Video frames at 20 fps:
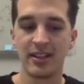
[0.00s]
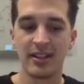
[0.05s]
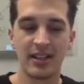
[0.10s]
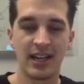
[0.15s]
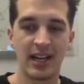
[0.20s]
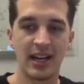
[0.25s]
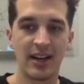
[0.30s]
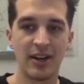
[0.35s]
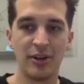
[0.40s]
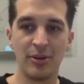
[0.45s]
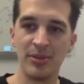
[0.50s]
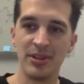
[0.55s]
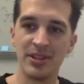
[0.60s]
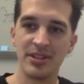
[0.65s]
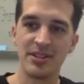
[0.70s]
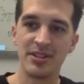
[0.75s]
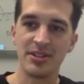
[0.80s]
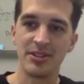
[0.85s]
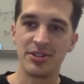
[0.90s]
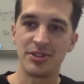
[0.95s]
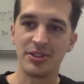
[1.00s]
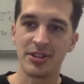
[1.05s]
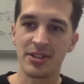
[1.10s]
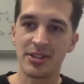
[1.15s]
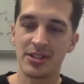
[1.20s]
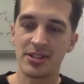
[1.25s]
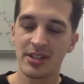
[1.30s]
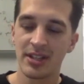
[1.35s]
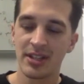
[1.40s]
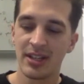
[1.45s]
I hope this is
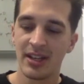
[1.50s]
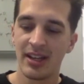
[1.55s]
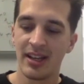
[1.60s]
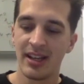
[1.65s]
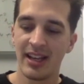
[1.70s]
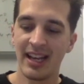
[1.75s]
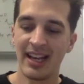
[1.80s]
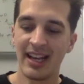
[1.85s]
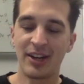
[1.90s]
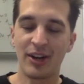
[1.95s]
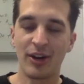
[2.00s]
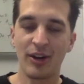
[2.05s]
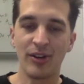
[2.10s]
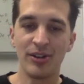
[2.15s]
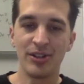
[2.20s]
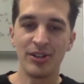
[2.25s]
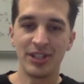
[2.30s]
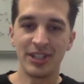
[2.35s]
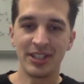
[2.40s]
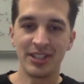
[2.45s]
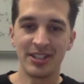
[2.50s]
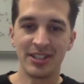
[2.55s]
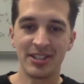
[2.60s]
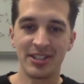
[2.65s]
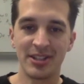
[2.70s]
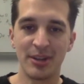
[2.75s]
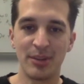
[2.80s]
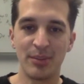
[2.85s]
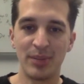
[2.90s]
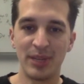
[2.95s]
just encouraging to
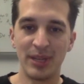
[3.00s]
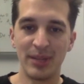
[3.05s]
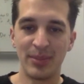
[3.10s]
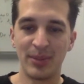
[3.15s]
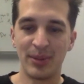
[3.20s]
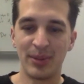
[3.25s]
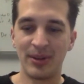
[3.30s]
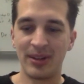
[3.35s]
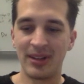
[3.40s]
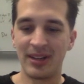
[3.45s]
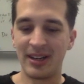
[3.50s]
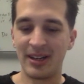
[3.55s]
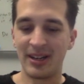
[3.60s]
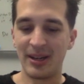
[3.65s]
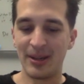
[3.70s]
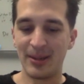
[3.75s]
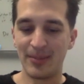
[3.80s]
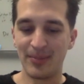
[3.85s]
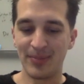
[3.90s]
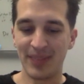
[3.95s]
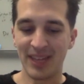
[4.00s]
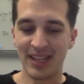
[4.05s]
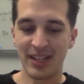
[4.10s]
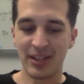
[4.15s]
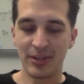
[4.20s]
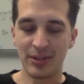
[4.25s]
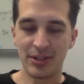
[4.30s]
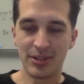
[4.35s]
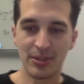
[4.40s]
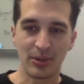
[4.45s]
some people. I know
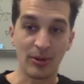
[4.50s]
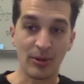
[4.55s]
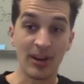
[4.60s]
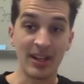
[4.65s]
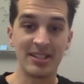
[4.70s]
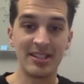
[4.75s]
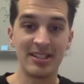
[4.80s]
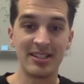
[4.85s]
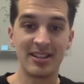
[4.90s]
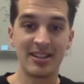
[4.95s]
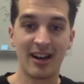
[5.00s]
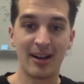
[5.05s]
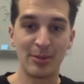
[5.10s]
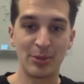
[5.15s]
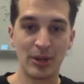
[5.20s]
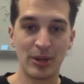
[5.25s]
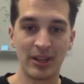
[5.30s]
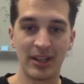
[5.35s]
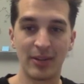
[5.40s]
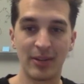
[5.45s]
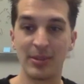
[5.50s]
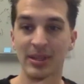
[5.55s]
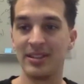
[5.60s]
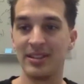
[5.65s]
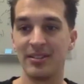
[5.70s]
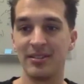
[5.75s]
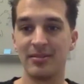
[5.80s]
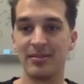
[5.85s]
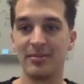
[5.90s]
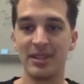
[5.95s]
some crazy times right now.
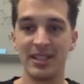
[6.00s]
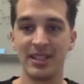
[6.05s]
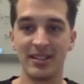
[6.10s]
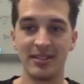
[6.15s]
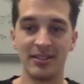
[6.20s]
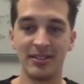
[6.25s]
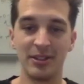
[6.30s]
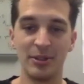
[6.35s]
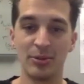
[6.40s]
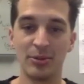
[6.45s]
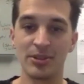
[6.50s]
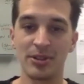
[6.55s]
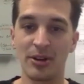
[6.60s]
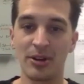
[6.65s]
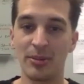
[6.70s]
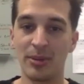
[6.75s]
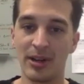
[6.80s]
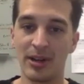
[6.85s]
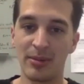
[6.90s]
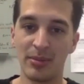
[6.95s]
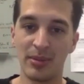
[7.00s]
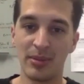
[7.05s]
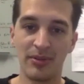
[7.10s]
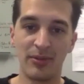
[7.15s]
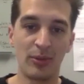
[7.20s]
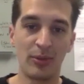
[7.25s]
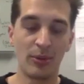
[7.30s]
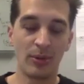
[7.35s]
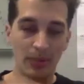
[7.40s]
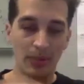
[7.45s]
Me and you were talking about
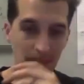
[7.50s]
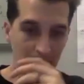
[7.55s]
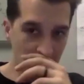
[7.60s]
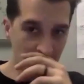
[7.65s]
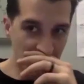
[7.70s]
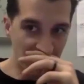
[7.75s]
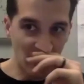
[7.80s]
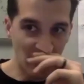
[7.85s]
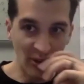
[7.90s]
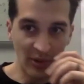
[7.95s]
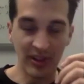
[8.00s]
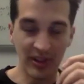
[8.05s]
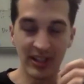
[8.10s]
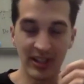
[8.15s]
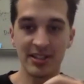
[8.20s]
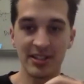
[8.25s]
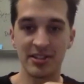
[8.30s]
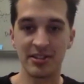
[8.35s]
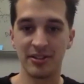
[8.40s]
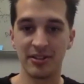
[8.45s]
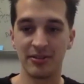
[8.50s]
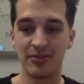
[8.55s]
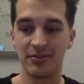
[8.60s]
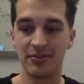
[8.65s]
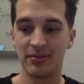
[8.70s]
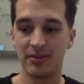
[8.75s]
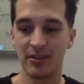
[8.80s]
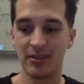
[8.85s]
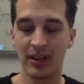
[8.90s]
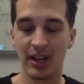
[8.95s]
before this, of
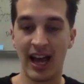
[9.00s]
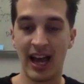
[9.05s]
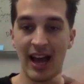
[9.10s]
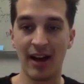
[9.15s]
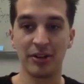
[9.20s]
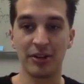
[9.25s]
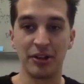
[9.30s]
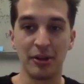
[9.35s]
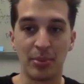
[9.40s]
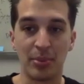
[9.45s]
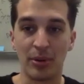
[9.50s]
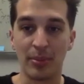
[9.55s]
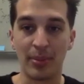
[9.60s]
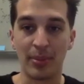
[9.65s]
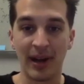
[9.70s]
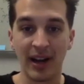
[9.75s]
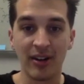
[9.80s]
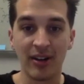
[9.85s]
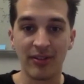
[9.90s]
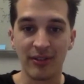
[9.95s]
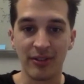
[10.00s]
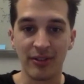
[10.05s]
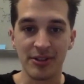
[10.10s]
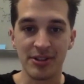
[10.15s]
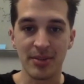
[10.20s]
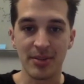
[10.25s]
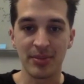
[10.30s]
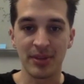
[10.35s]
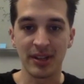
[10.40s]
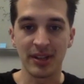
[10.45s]
how do you prepare for
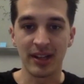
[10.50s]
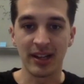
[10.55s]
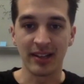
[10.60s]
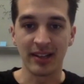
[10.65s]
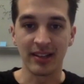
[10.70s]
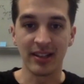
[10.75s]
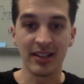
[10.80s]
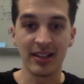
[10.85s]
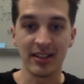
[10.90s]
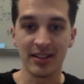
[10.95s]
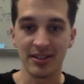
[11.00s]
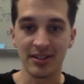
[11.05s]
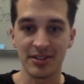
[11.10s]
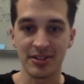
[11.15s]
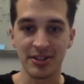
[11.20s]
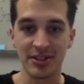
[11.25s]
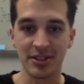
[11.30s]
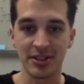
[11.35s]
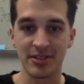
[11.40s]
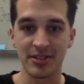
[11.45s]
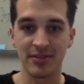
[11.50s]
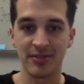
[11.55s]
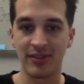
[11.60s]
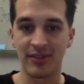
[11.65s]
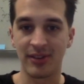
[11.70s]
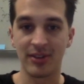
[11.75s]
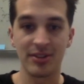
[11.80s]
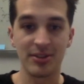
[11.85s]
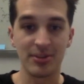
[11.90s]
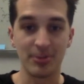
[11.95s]
something like this? Just
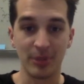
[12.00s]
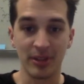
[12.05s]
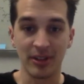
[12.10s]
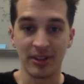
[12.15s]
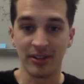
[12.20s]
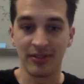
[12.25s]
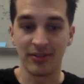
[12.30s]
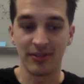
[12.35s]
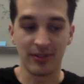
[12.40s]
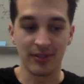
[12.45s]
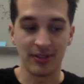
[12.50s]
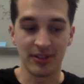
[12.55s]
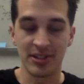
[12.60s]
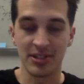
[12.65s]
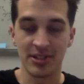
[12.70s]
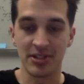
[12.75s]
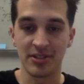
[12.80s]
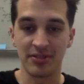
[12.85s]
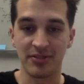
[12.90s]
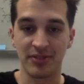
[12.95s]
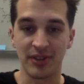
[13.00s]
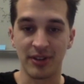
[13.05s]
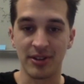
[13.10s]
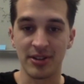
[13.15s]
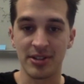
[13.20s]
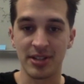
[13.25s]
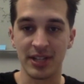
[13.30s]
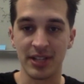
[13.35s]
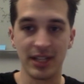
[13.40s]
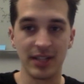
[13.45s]
first, really, this is a
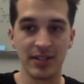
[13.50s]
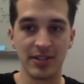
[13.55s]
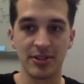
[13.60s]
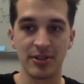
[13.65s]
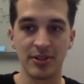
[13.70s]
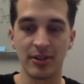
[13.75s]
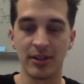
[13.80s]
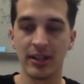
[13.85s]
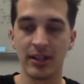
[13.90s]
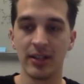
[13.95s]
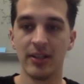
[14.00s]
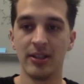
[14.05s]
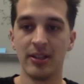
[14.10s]
first in history.